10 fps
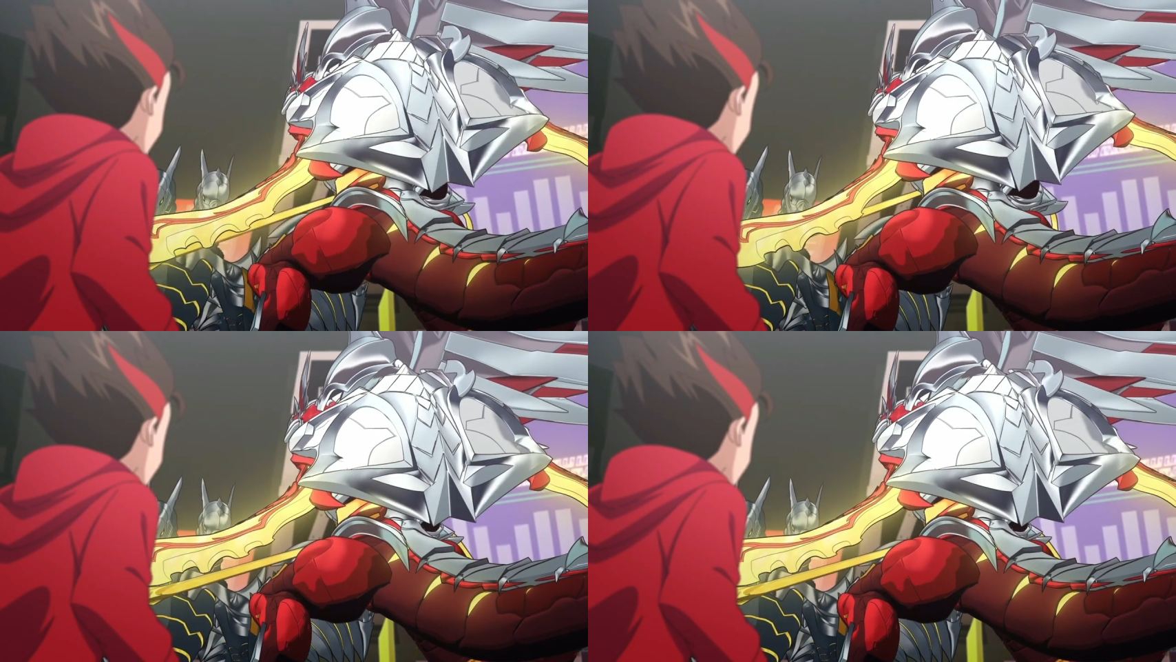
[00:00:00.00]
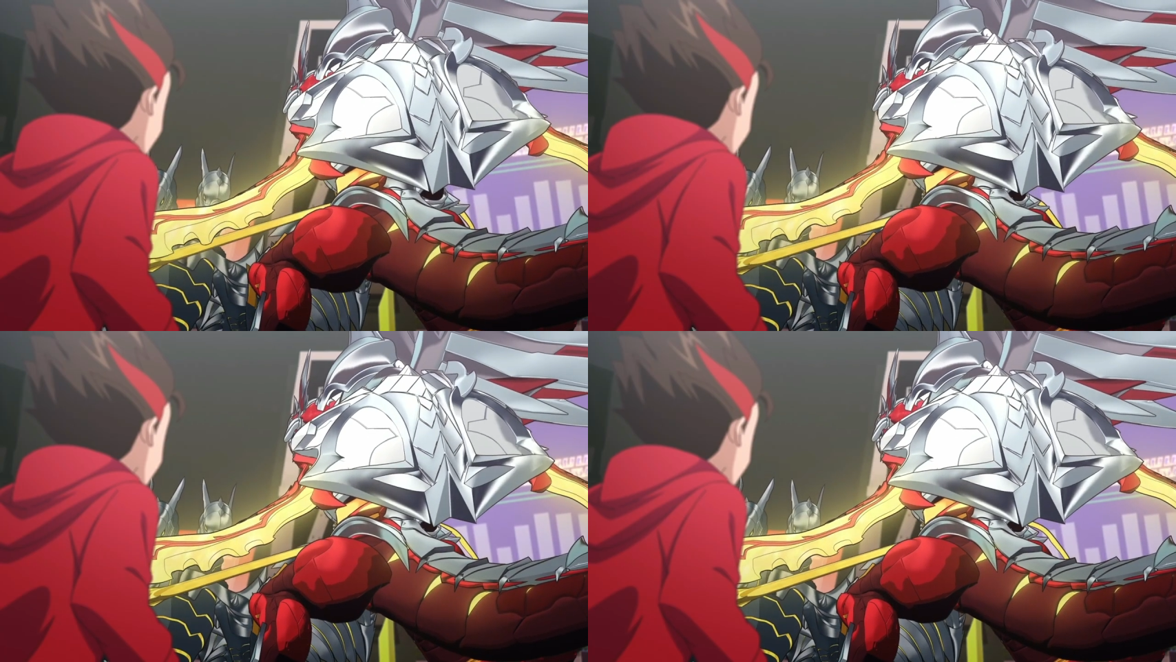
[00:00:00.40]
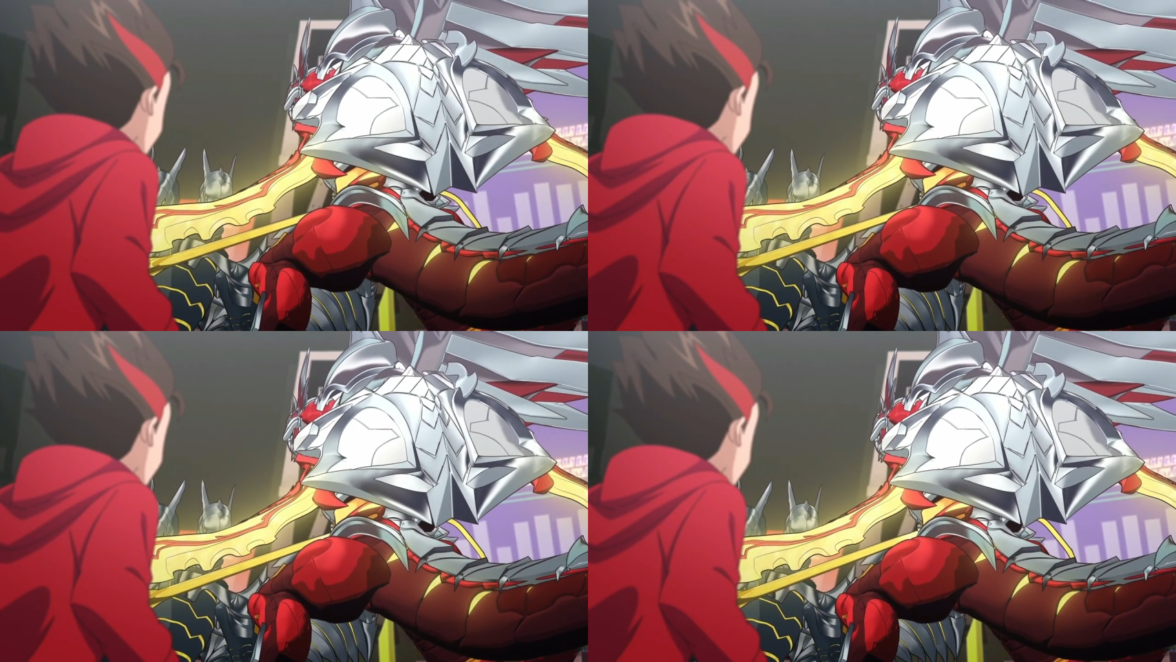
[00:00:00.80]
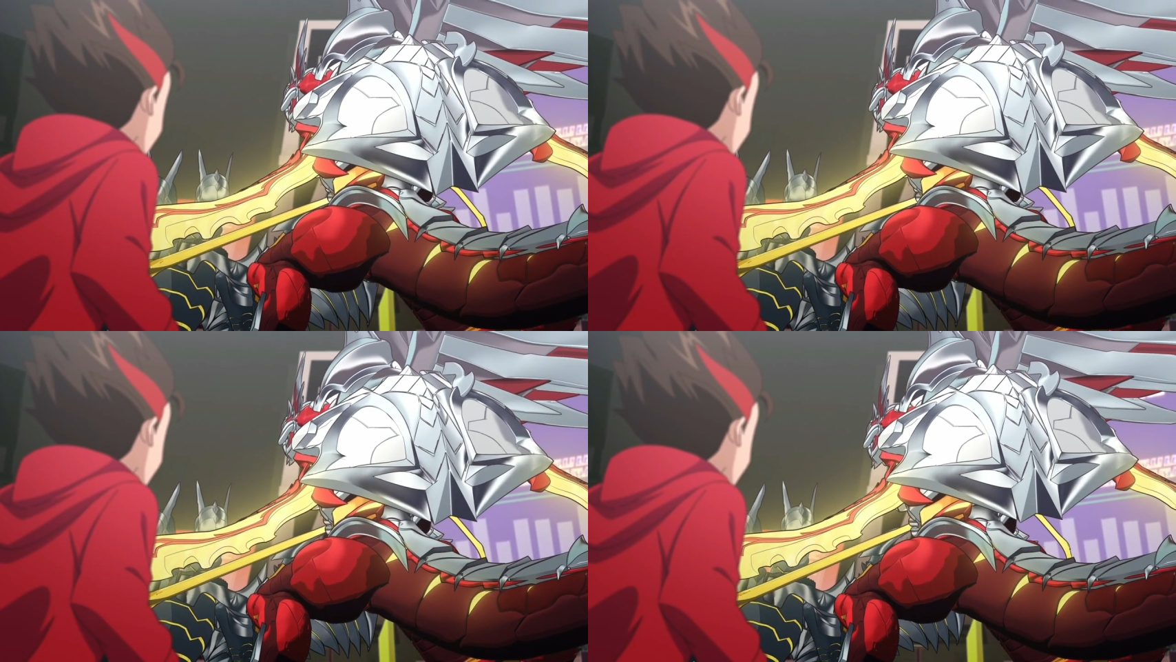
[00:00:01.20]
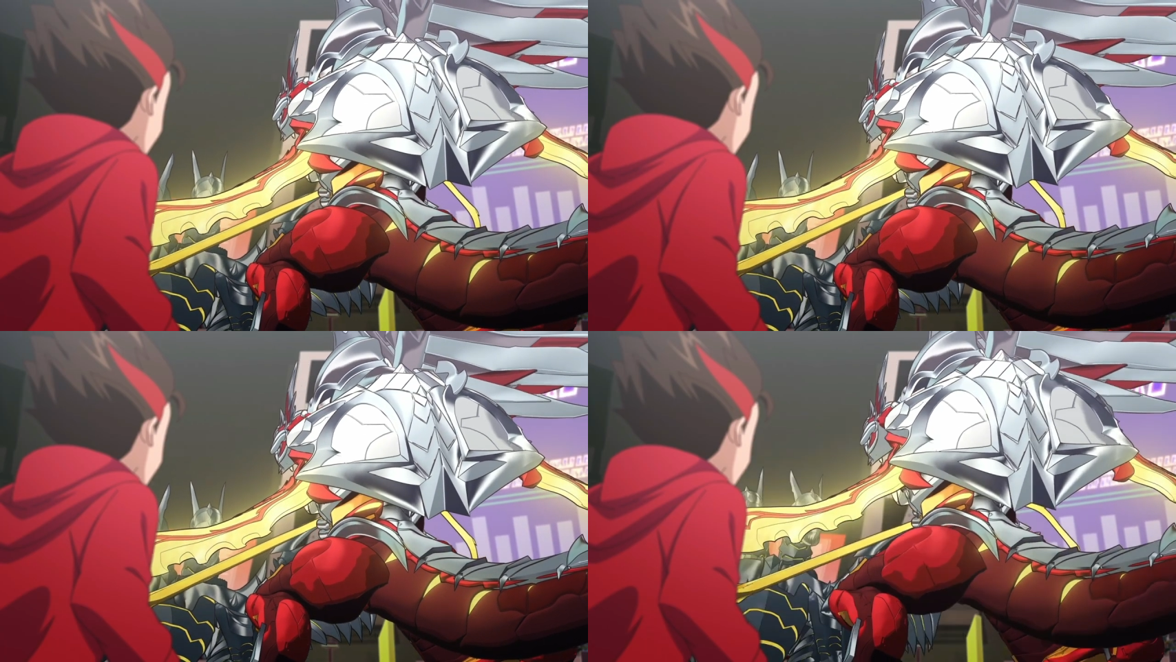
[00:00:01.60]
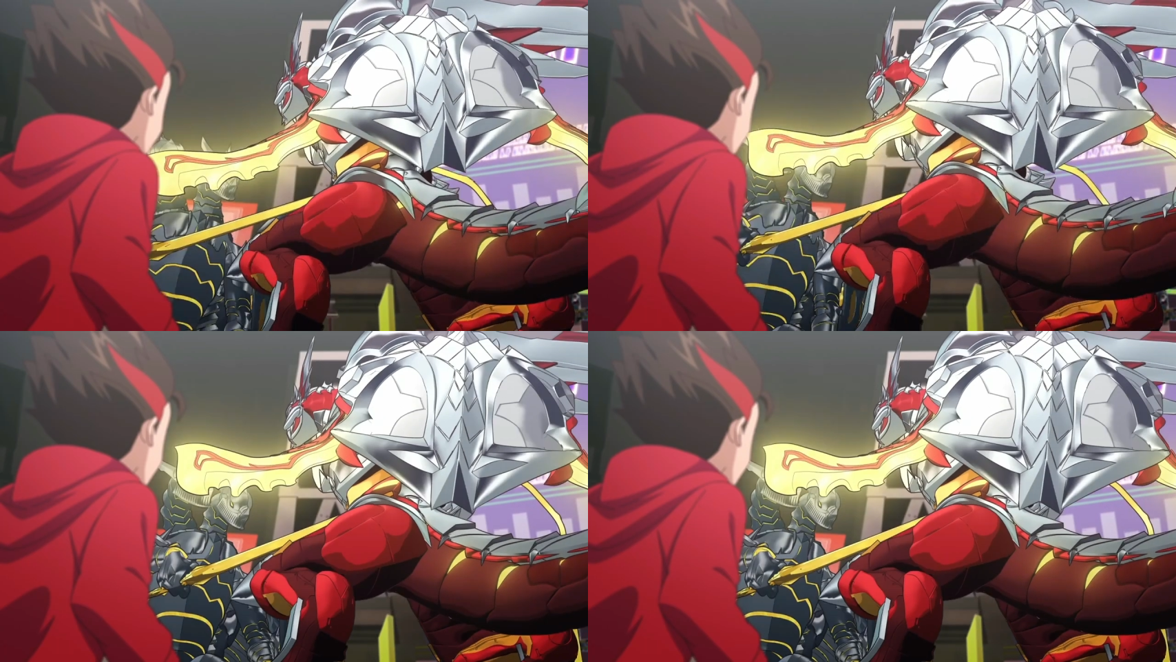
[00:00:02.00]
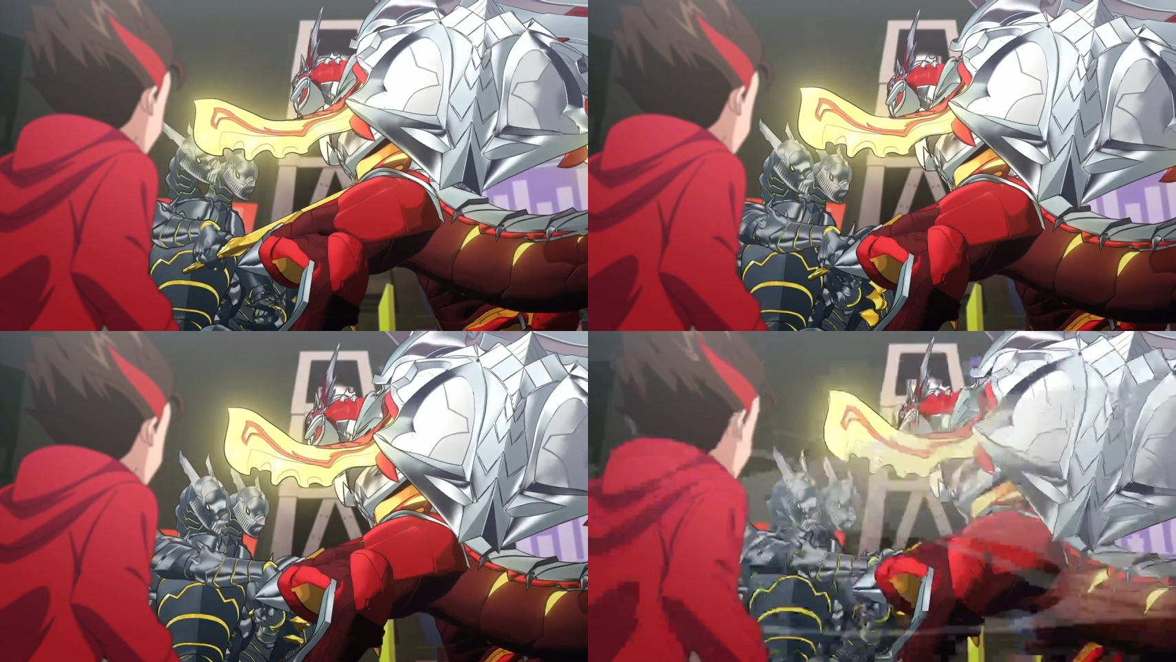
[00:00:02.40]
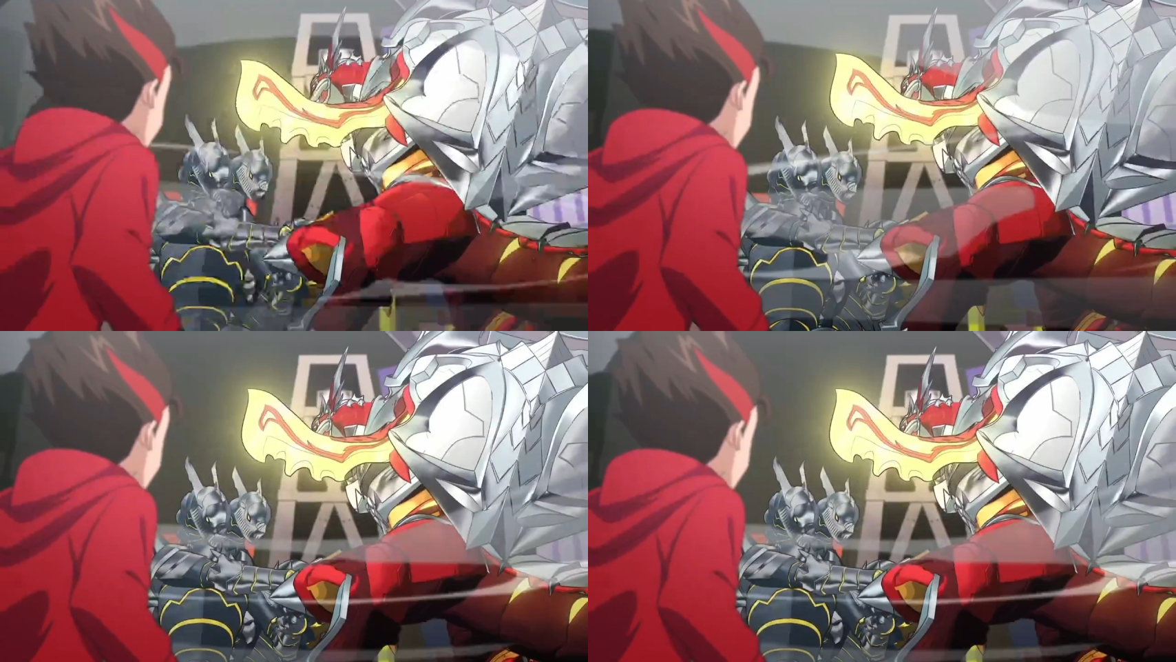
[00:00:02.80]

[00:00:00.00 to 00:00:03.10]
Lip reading: (no speaker visible)